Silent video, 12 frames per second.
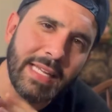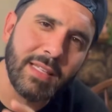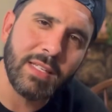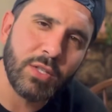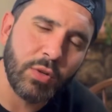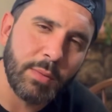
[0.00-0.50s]
In
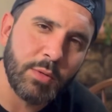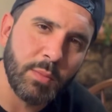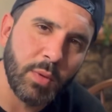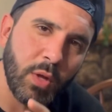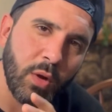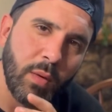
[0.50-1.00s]
the description
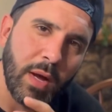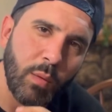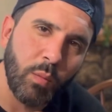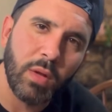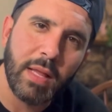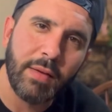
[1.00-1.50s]
below, I
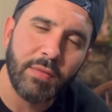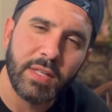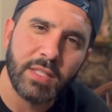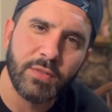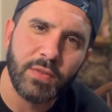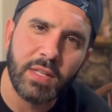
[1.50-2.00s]
will have
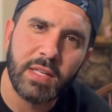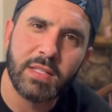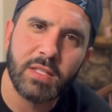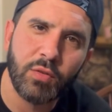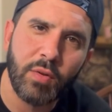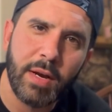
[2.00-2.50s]
links for the
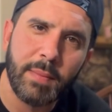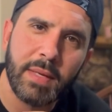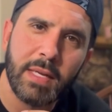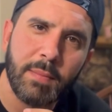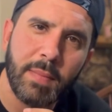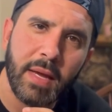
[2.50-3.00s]
Instagram,
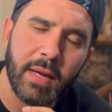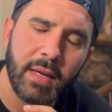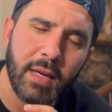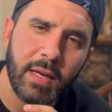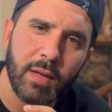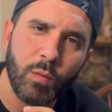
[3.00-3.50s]

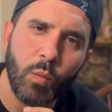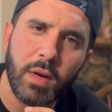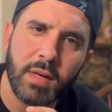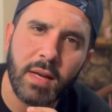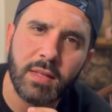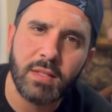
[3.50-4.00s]
eBay, and
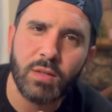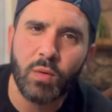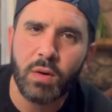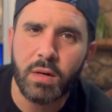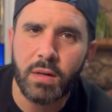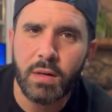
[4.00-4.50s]
whatnot
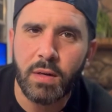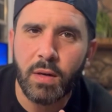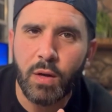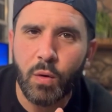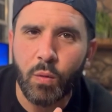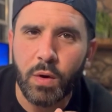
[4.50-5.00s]
store,
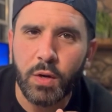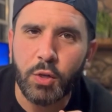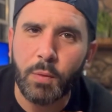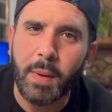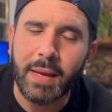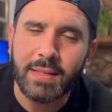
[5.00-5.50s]
where
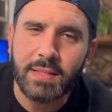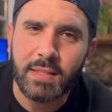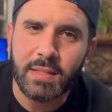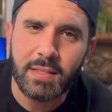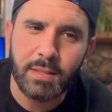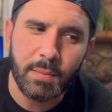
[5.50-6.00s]
you might
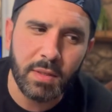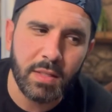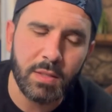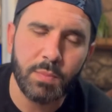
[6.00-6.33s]
see some of these